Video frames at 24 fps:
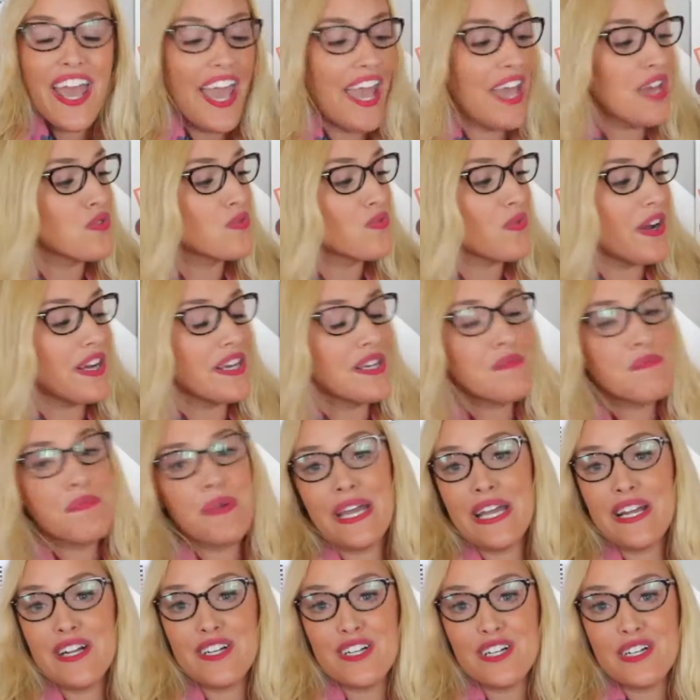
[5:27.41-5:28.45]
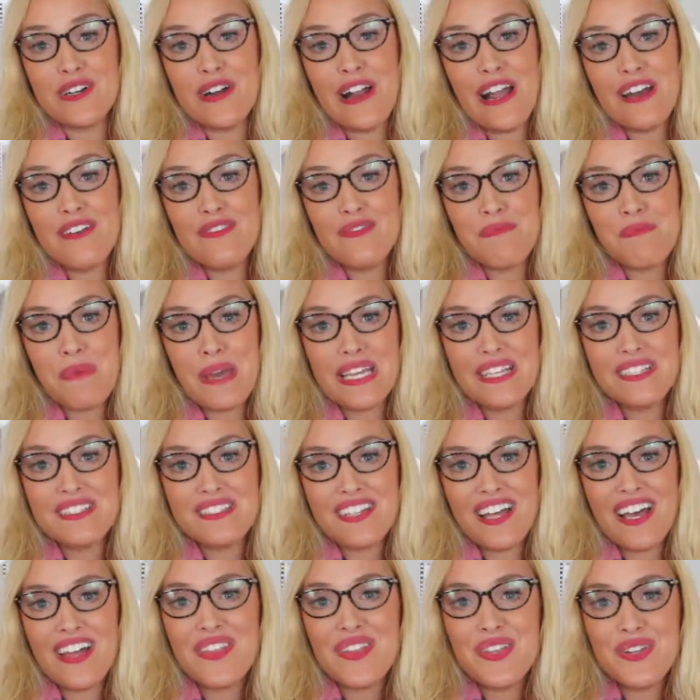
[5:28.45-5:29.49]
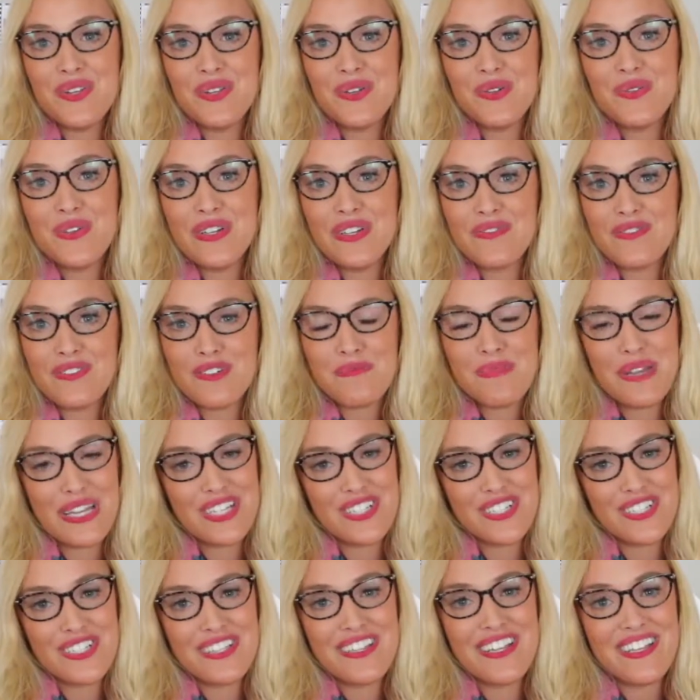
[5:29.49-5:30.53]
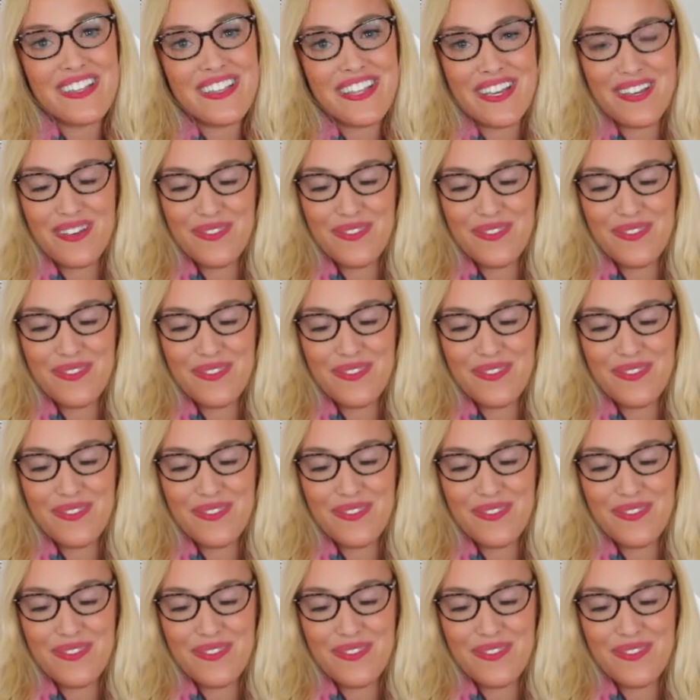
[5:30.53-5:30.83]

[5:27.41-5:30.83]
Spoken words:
and write a paragraph based on the new information that they